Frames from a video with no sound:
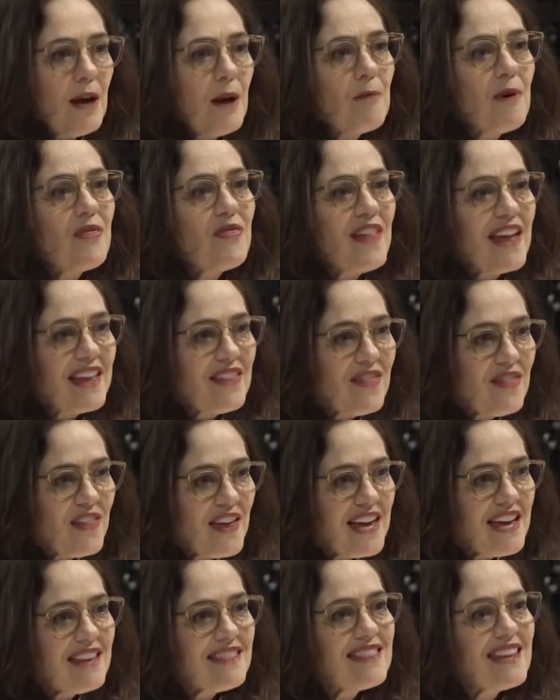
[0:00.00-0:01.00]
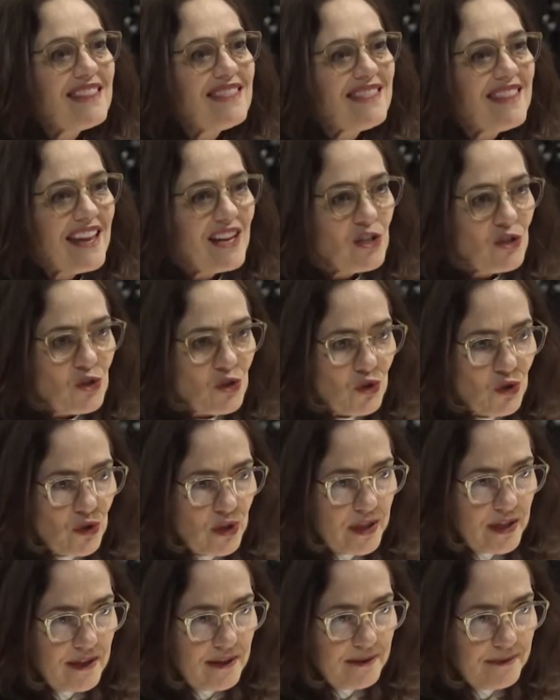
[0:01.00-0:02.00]
but they think that they
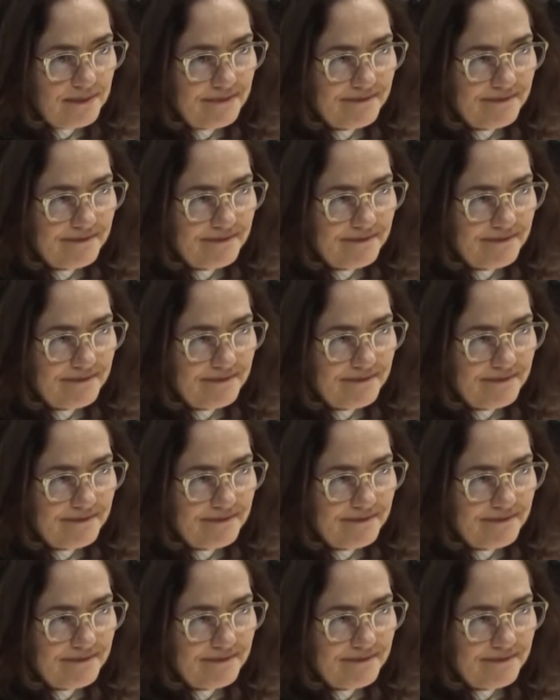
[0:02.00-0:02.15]
should.